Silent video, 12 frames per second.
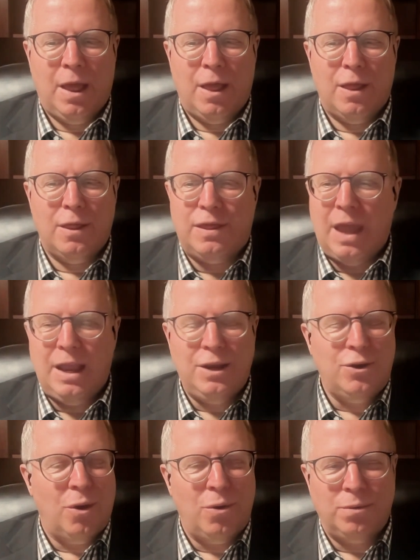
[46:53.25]
They
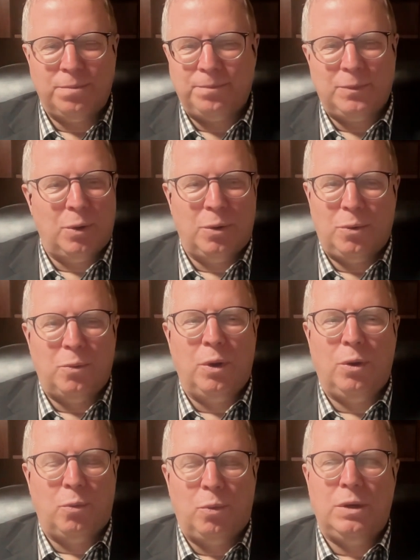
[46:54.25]
don't, we,
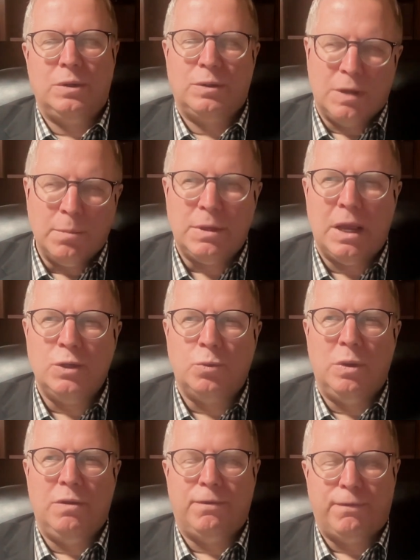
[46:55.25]
we, sometimes we
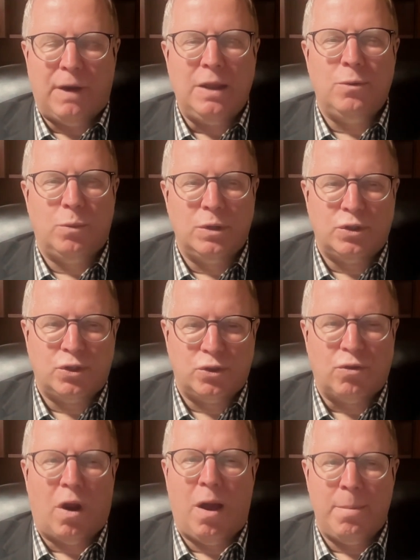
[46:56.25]
fight with
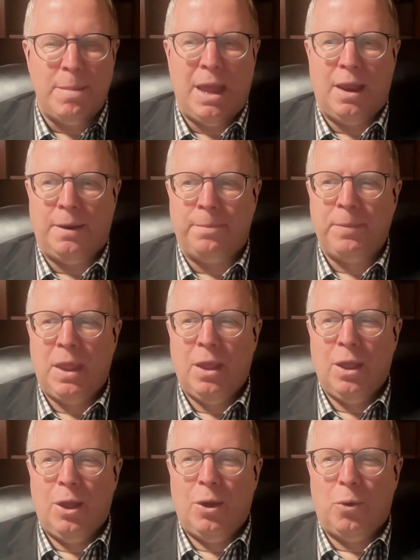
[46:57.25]
straw men.
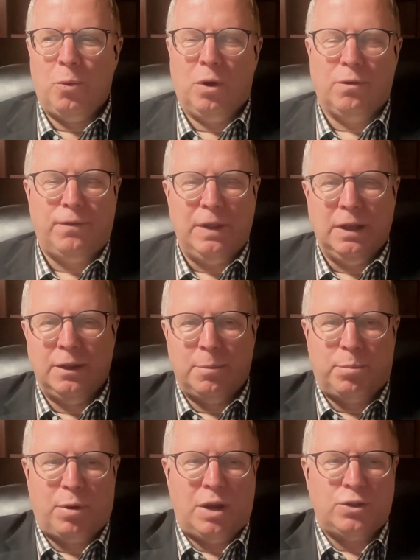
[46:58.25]
We're feeling the
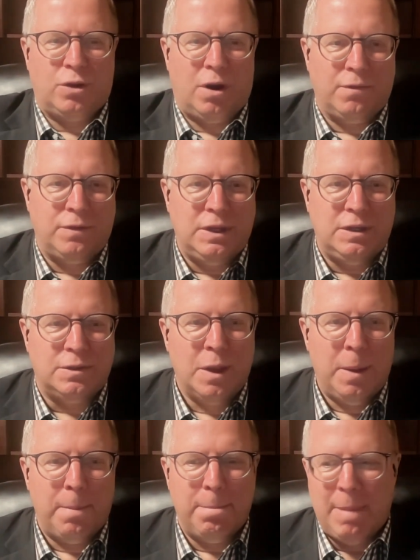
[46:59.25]
pressure of these
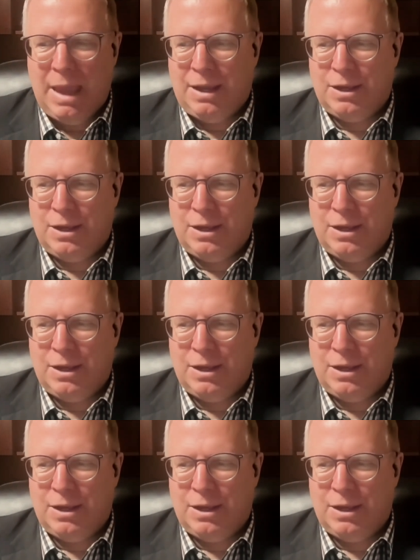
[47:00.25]
mega